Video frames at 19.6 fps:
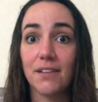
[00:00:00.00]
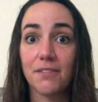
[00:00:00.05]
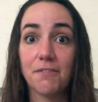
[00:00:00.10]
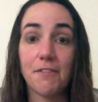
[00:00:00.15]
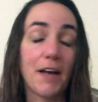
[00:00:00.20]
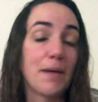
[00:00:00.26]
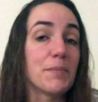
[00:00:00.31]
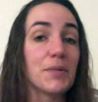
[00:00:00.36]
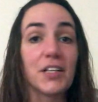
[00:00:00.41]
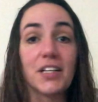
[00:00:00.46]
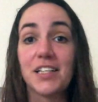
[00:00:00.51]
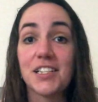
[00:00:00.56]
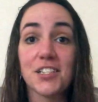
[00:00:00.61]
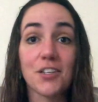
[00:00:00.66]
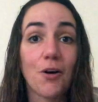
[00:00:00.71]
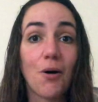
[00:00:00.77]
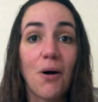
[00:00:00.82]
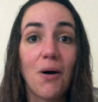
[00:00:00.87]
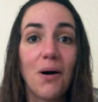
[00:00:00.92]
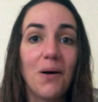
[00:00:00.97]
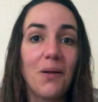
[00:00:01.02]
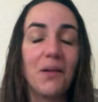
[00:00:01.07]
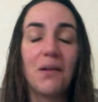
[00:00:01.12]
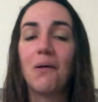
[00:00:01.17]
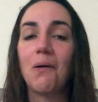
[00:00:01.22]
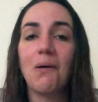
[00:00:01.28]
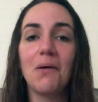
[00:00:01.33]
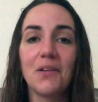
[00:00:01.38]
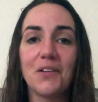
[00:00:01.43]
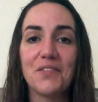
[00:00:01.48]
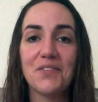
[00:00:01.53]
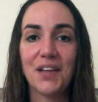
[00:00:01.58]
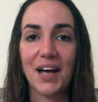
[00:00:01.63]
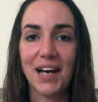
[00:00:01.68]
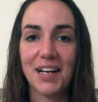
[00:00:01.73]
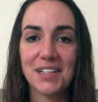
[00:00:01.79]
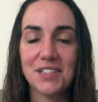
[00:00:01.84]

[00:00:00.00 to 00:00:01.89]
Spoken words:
family to call and all of that.